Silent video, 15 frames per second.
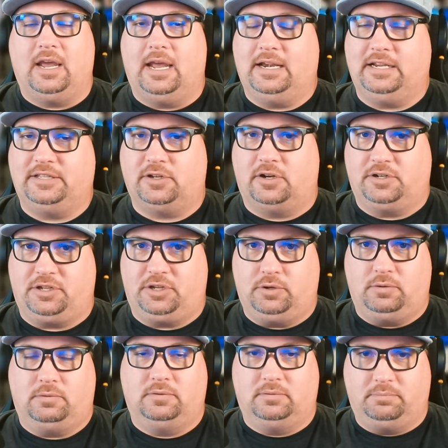And it's on
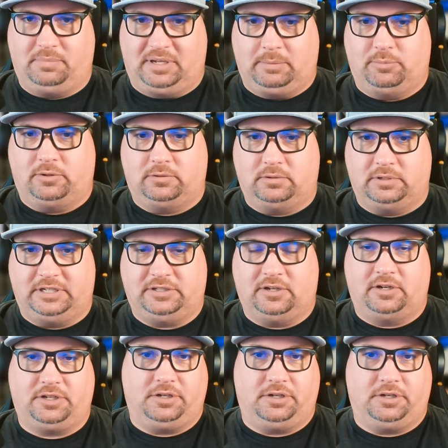you, people. It's on